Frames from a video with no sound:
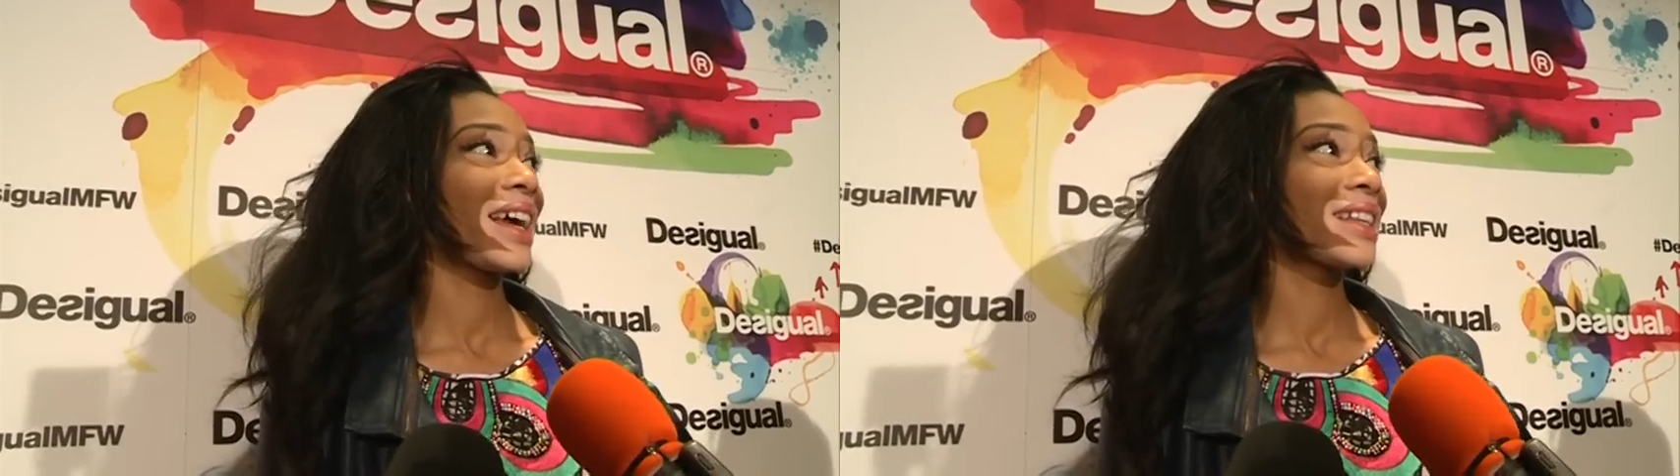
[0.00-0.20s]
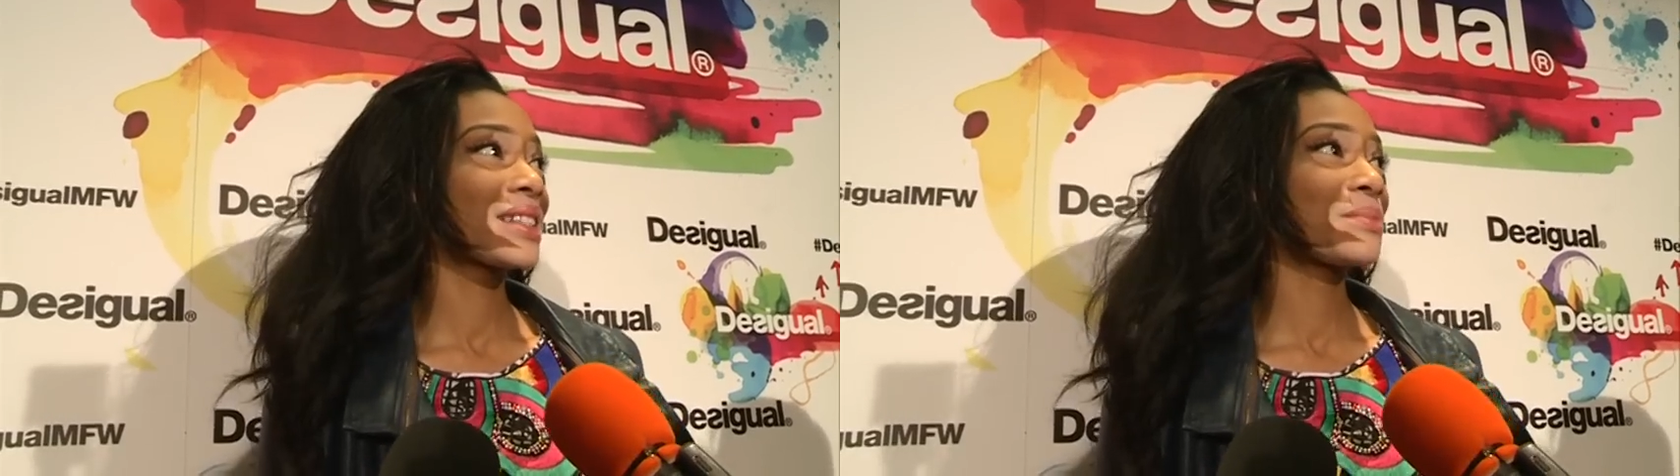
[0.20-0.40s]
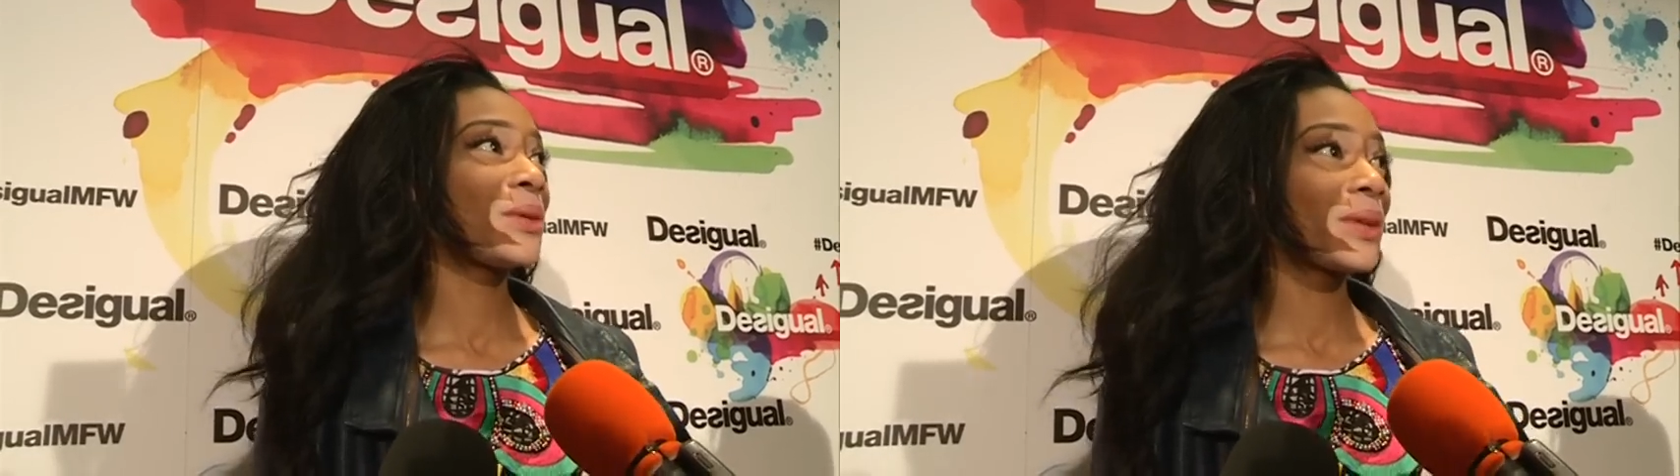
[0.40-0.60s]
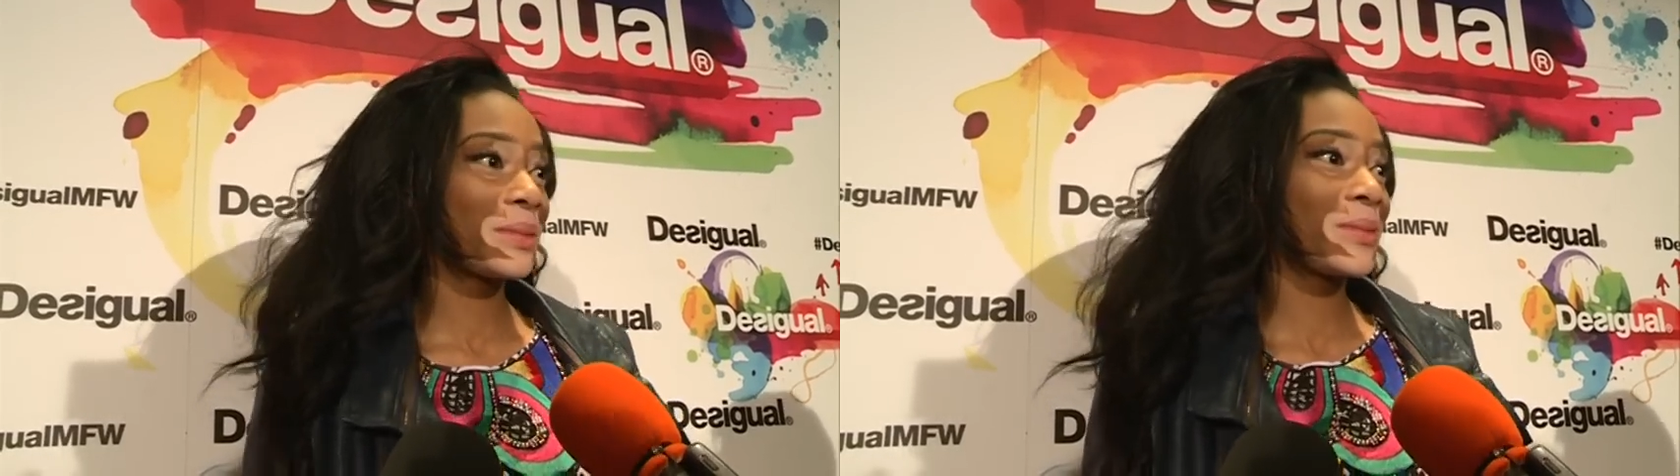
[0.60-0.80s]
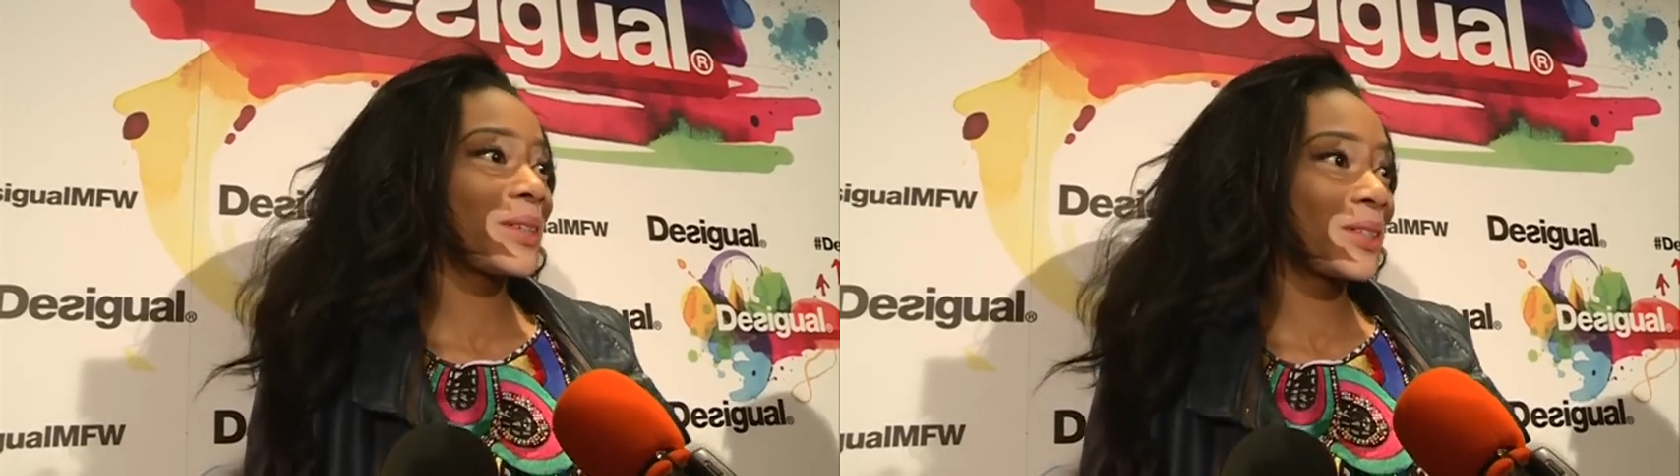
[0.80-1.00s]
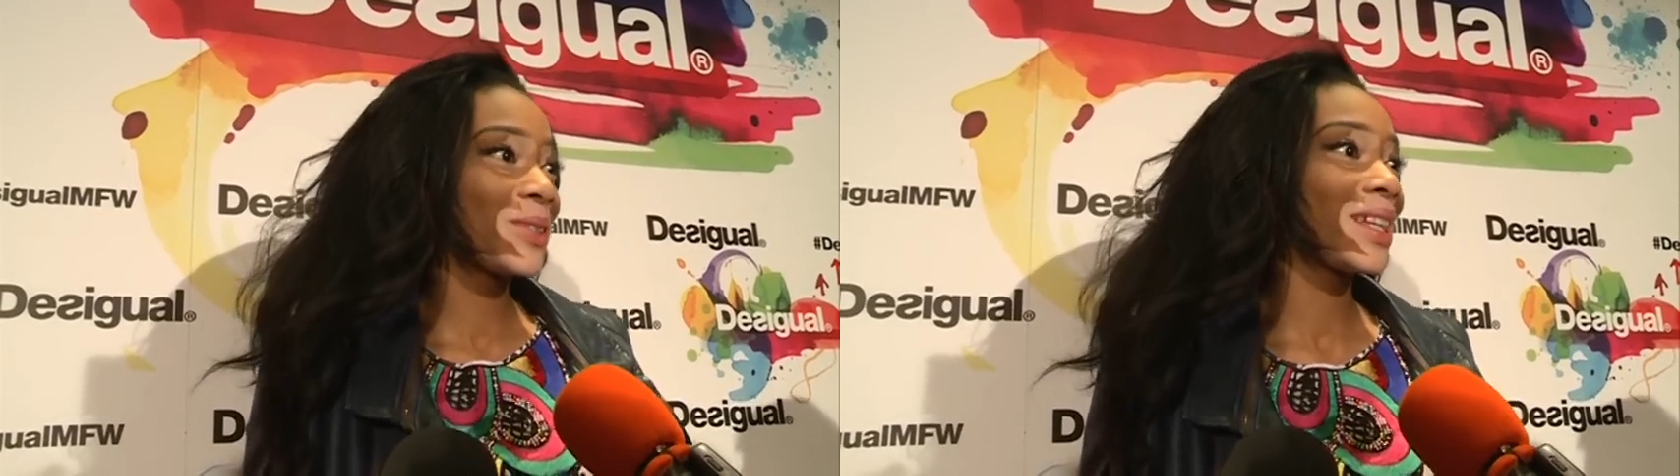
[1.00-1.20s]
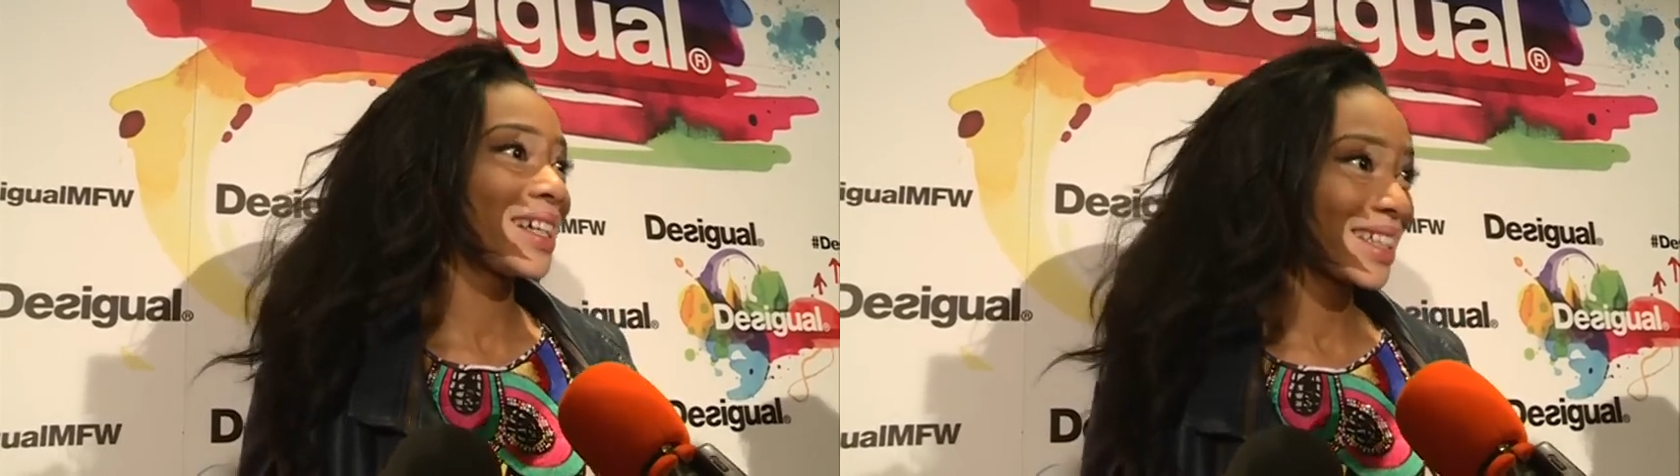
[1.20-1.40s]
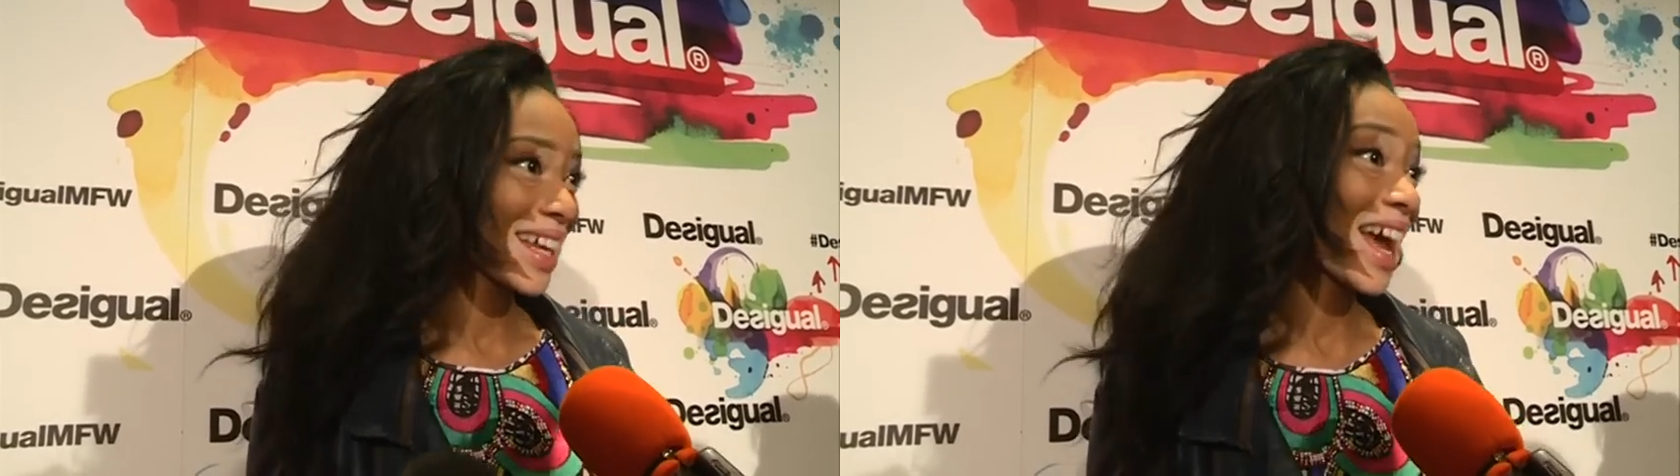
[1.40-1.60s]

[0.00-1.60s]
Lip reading: gets more and more chula